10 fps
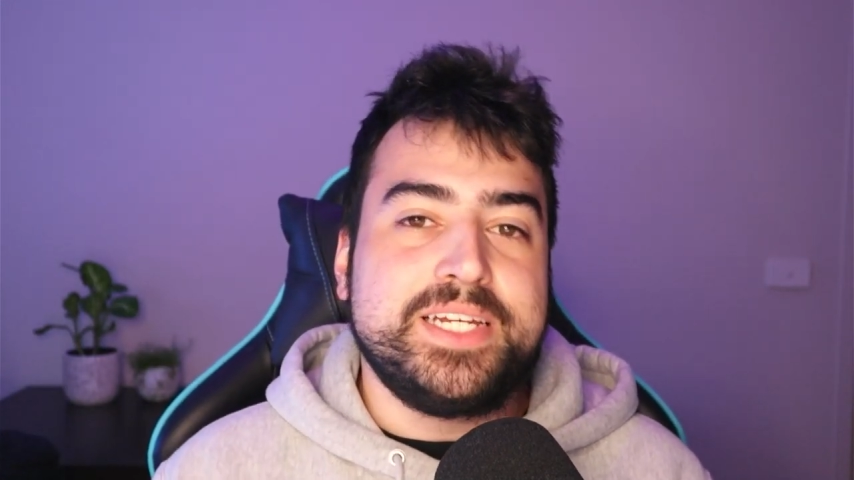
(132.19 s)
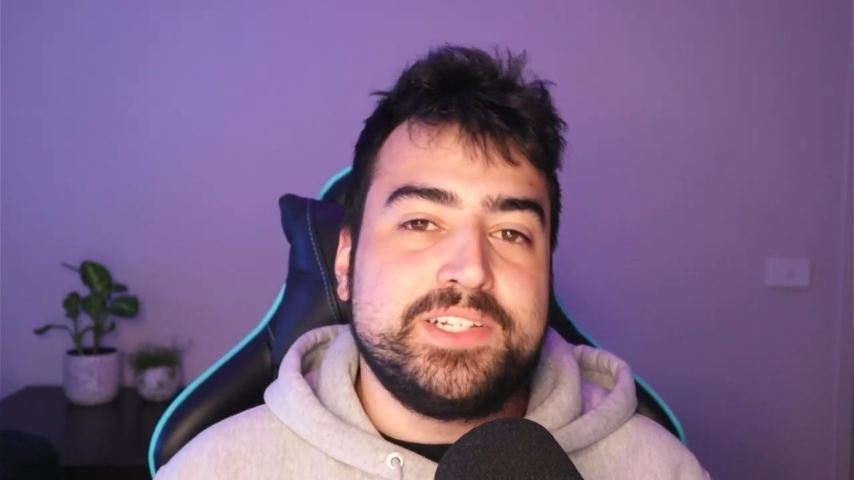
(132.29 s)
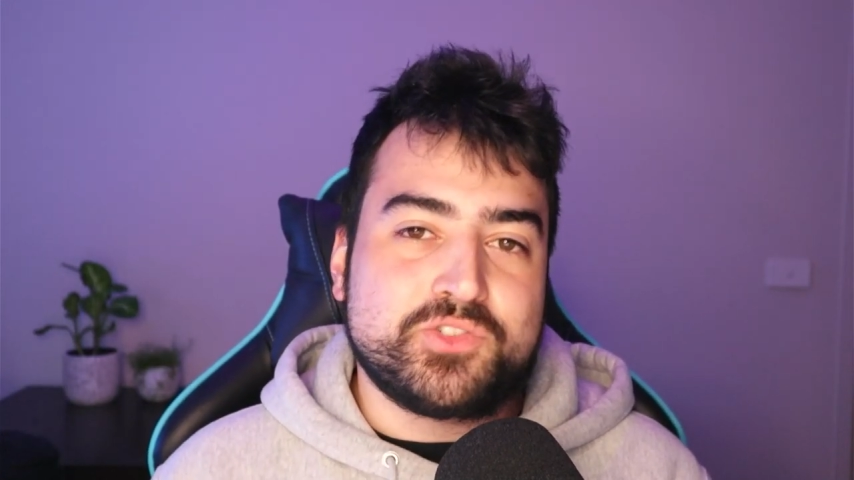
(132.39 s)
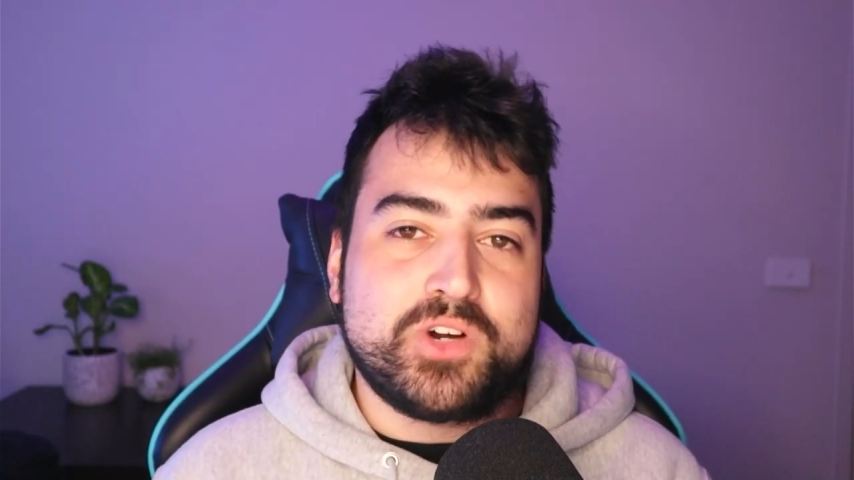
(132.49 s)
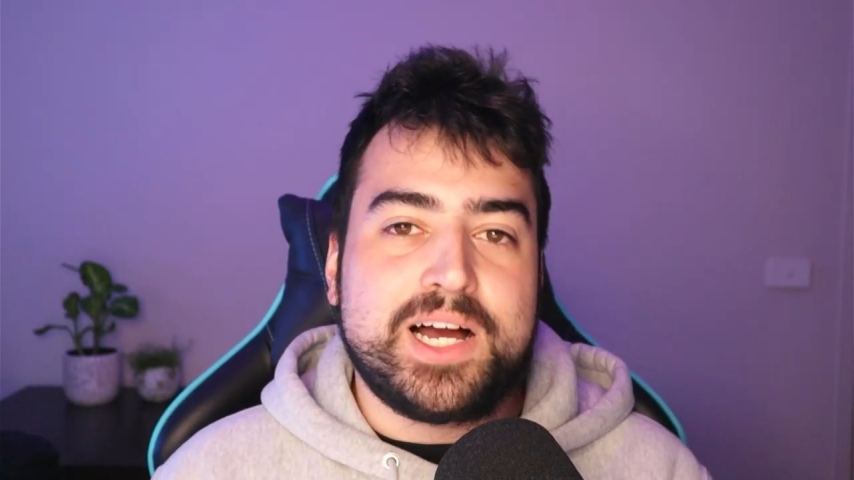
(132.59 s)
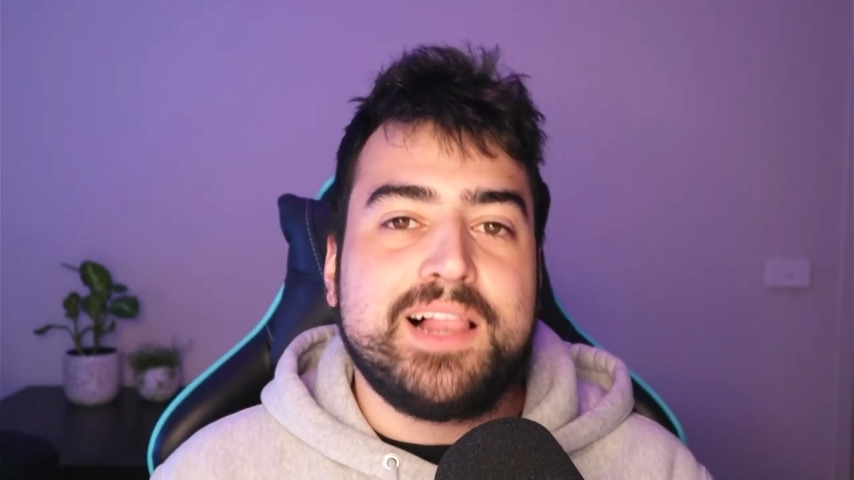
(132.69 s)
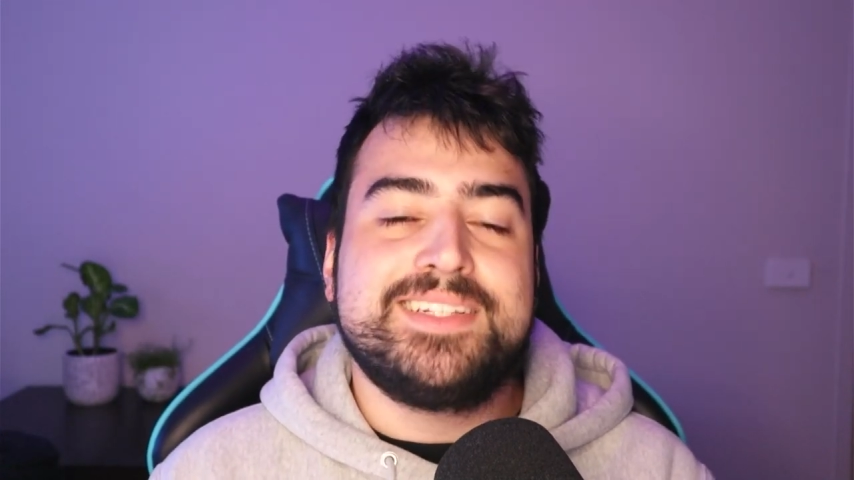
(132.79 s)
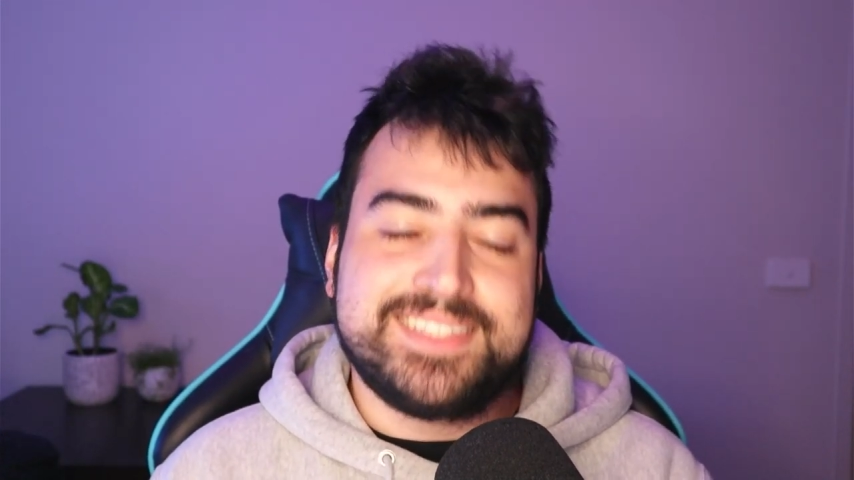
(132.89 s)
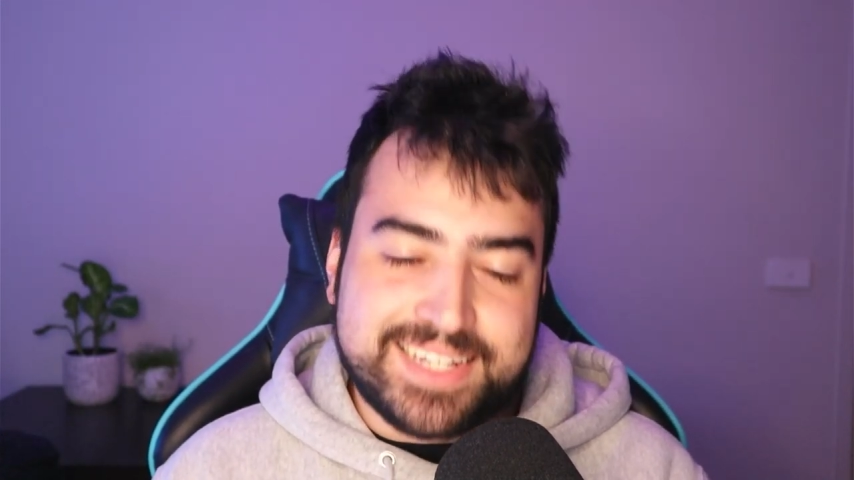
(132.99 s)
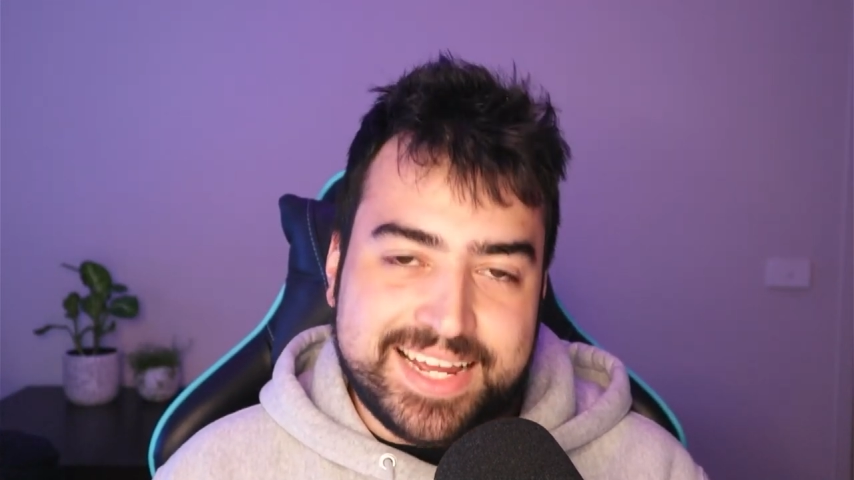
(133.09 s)
trial
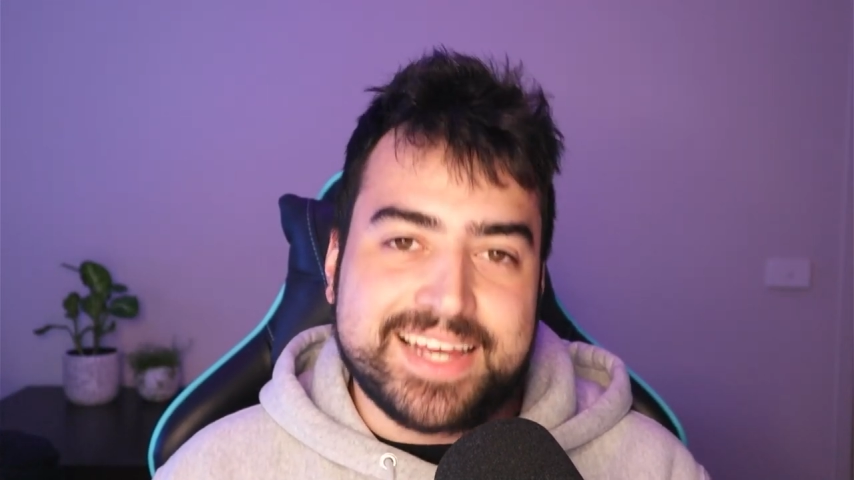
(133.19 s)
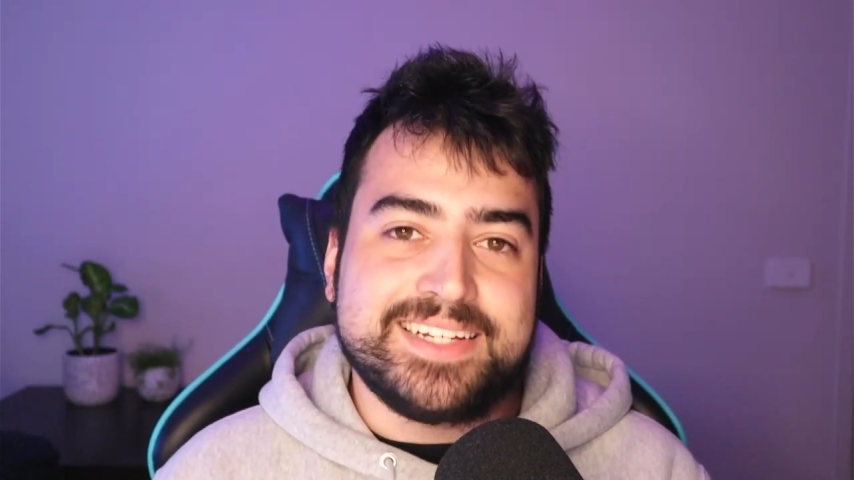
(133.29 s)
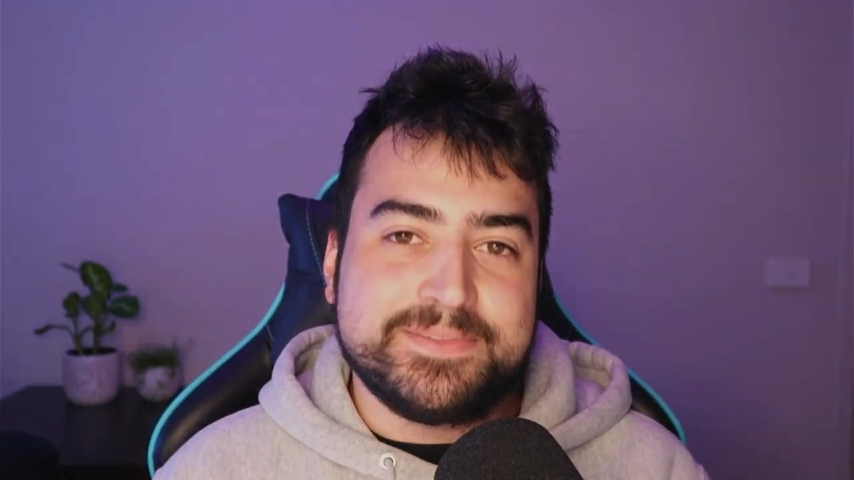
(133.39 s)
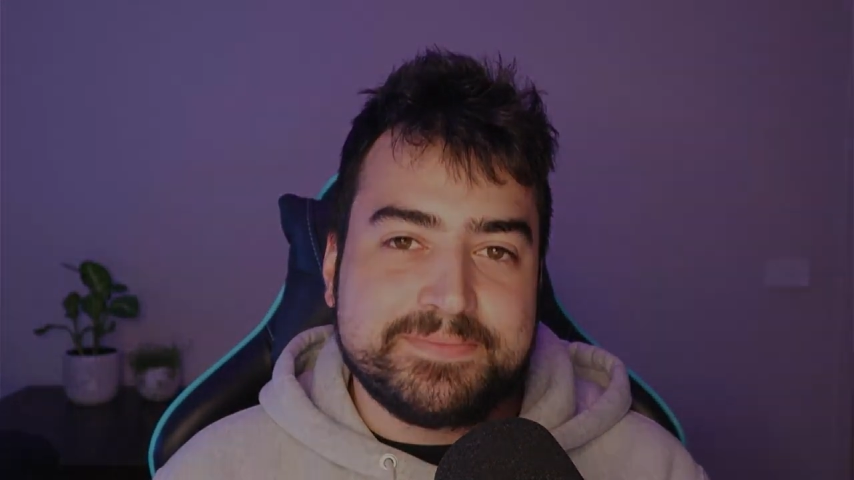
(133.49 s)
today.